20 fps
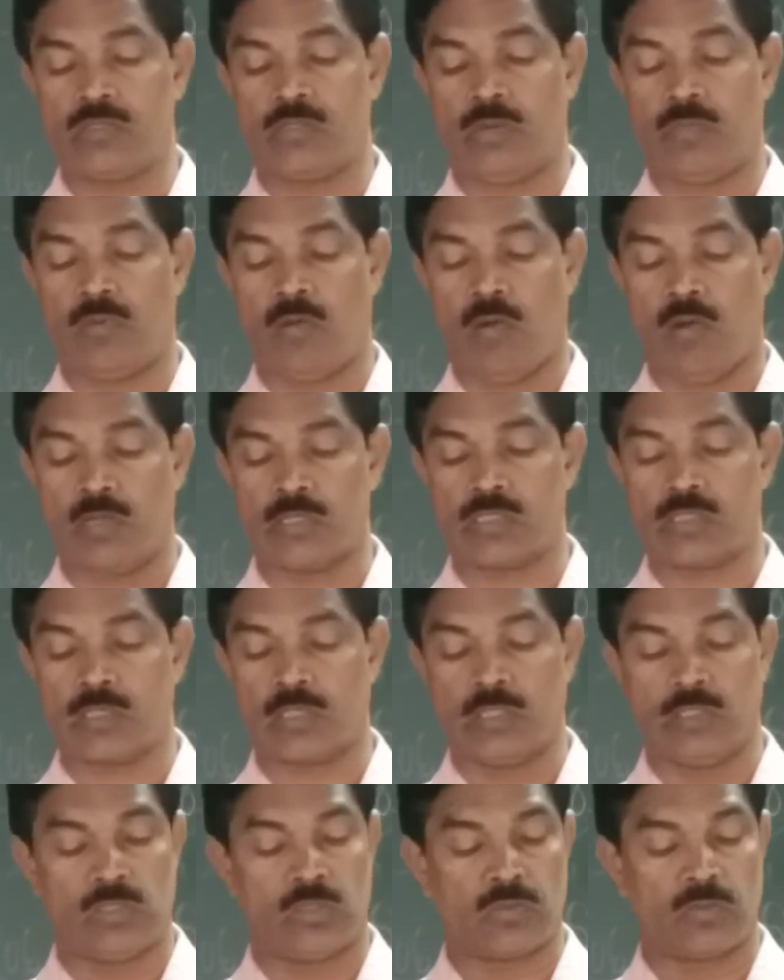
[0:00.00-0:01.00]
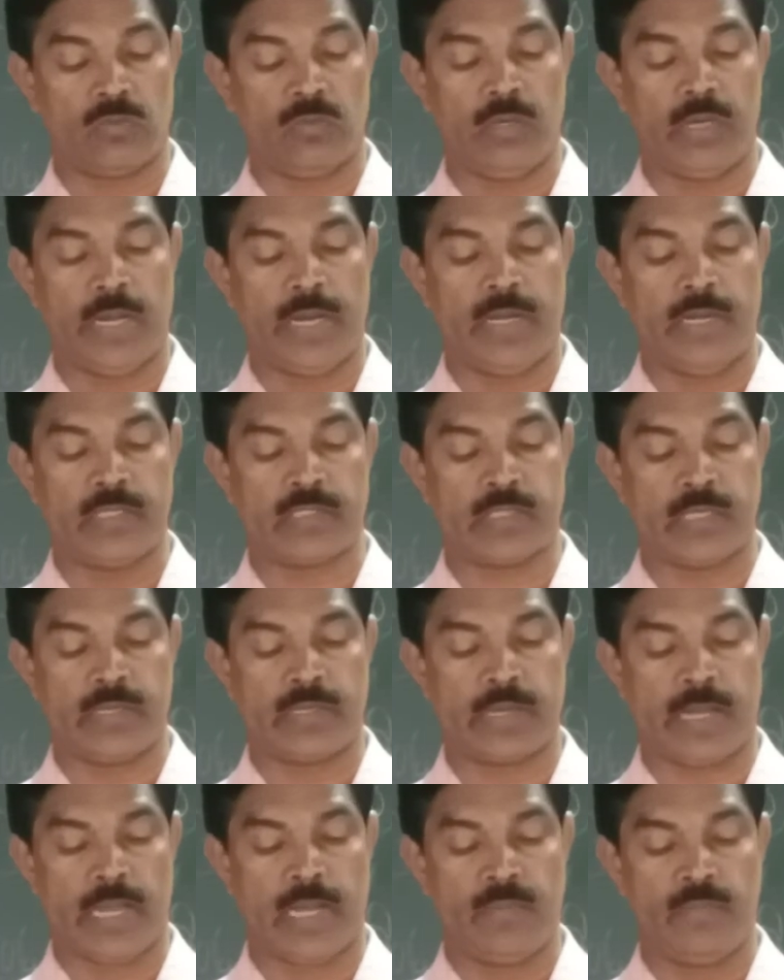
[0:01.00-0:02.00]
of cost control and
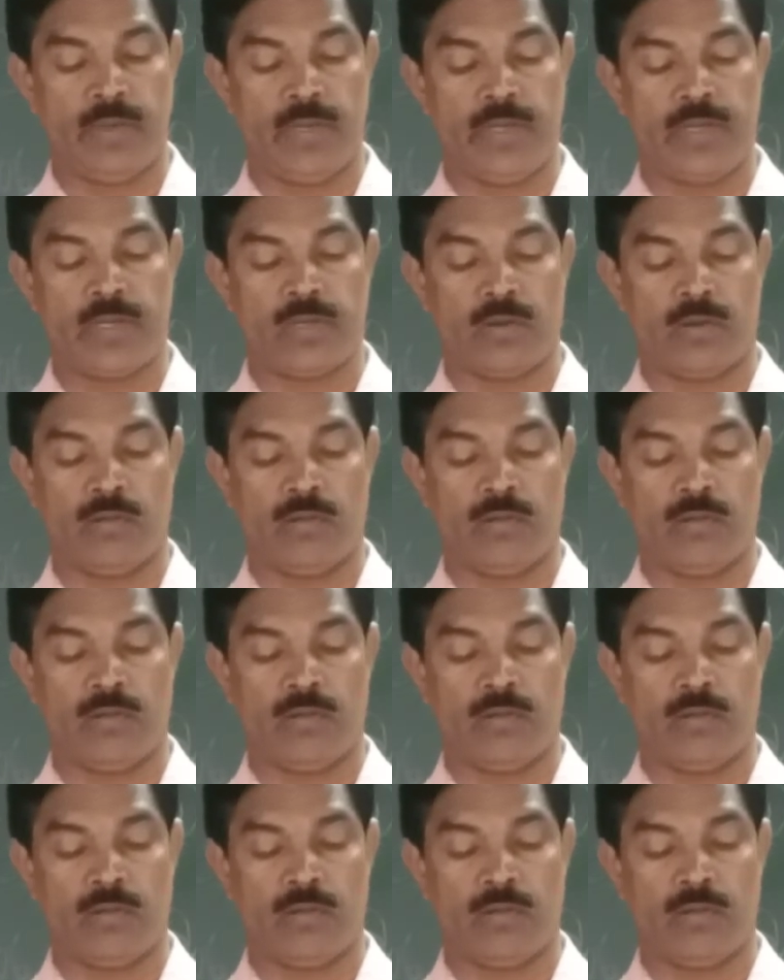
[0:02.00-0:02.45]
ascertainment